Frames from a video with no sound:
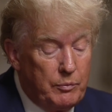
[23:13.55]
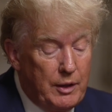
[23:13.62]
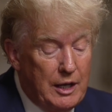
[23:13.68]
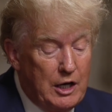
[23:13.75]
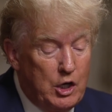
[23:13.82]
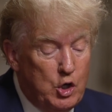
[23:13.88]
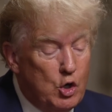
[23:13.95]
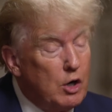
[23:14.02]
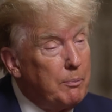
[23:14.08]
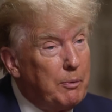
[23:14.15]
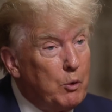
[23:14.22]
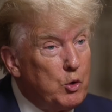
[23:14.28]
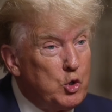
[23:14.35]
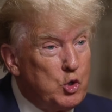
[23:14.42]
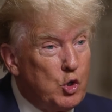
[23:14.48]
And in Europe,
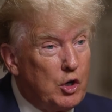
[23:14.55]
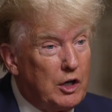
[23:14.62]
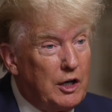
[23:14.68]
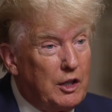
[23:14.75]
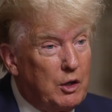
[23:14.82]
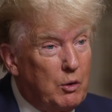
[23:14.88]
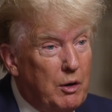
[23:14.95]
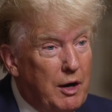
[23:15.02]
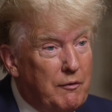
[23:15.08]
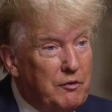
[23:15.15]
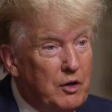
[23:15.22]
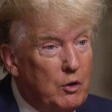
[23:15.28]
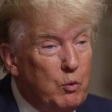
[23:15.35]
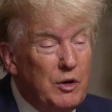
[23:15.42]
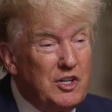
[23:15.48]
it was shortly
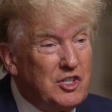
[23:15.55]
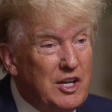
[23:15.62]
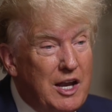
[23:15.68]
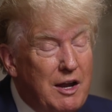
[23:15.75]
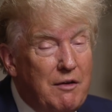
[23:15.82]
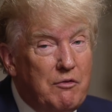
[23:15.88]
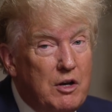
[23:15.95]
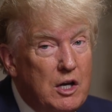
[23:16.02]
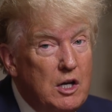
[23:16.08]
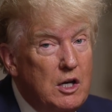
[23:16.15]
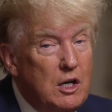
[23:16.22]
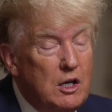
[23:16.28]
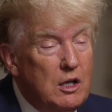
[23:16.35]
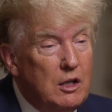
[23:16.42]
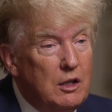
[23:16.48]
thereafter. We saved
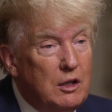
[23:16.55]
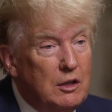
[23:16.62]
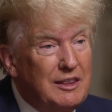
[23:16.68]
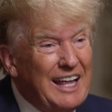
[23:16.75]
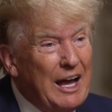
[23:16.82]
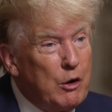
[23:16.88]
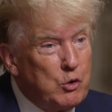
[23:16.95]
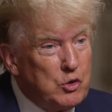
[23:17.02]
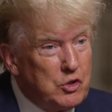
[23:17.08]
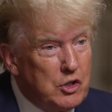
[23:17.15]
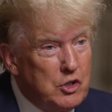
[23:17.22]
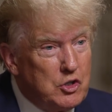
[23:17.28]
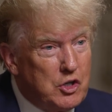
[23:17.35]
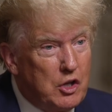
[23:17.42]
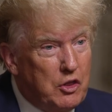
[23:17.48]

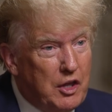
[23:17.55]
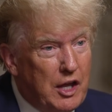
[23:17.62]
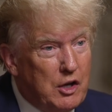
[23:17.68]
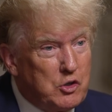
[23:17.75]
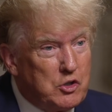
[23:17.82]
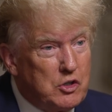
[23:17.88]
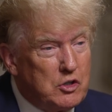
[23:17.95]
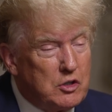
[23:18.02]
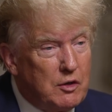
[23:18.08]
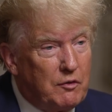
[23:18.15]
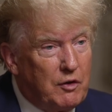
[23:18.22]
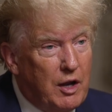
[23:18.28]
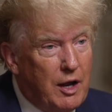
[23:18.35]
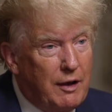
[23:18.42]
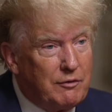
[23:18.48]
thousands and thousands of
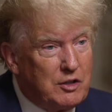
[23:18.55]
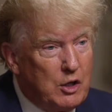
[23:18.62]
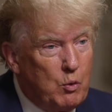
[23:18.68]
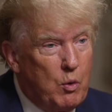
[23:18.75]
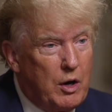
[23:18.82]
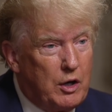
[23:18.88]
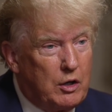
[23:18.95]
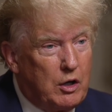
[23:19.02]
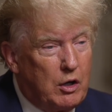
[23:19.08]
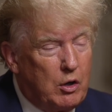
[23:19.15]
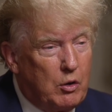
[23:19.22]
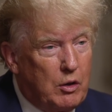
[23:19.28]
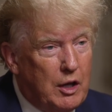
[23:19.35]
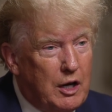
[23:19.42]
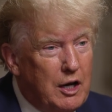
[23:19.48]
lives. He wanted to
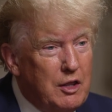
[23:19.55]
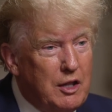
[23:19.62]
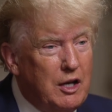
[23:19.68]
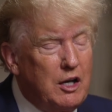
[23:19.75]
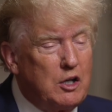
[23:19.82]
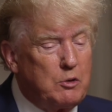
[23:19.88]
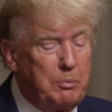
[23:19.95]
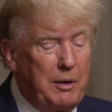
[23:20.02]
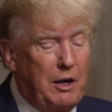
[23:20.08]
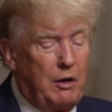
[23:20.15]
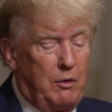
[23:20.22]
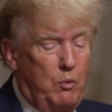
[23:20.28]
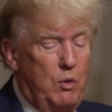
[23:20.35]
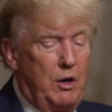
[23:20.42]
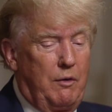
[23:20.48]
do that. And then his
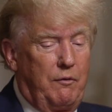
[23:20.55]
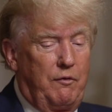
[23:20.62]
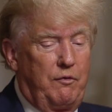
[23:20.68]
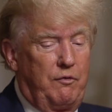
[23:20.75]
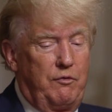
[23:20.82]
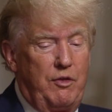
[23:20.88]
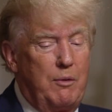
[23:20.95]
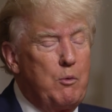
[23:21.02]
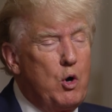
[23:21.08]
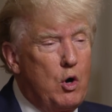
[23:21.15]
big one of them